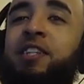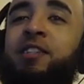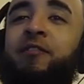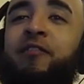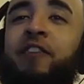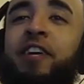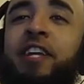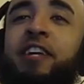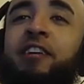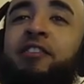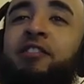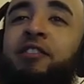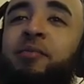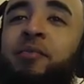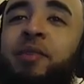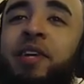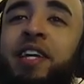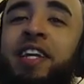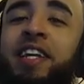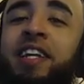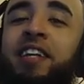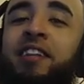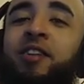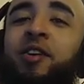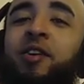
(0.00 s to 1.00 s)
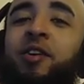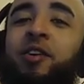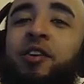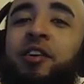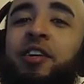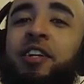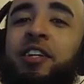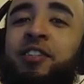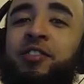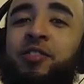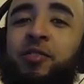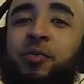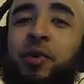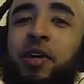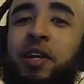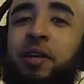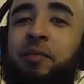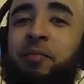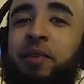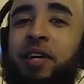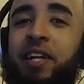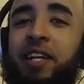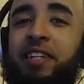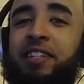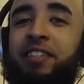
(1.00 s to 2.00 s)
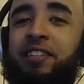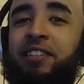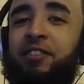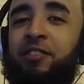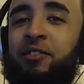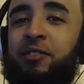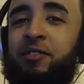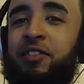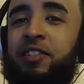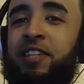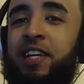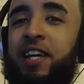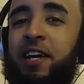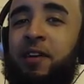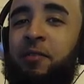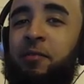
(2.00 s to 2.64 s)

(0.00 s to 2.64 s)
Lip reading: video to be any longer than 20 minutes. You know what I'm saying?